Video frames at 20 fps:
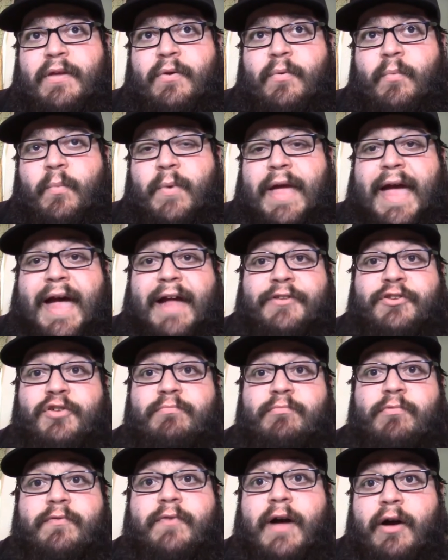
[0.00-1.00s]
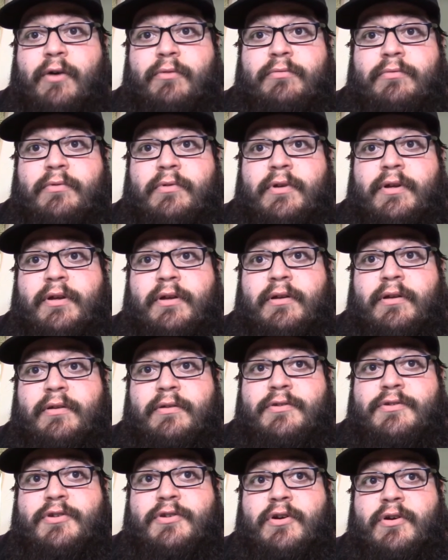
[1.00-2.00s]
we had to move out,
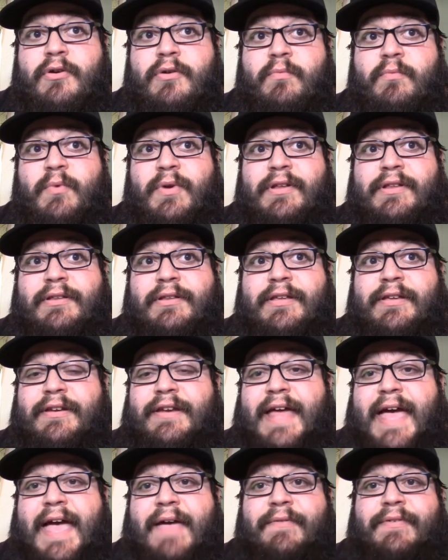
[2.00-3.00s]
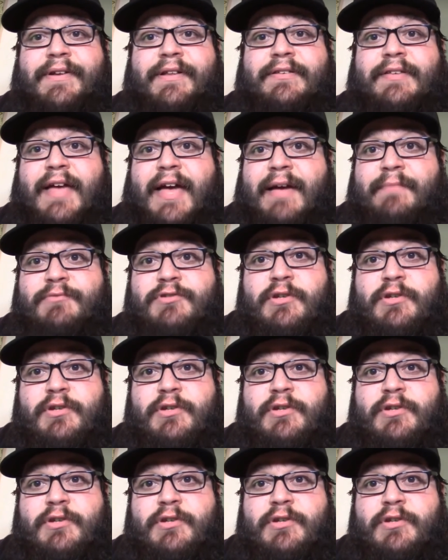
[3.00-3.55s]
so we didn't have any time.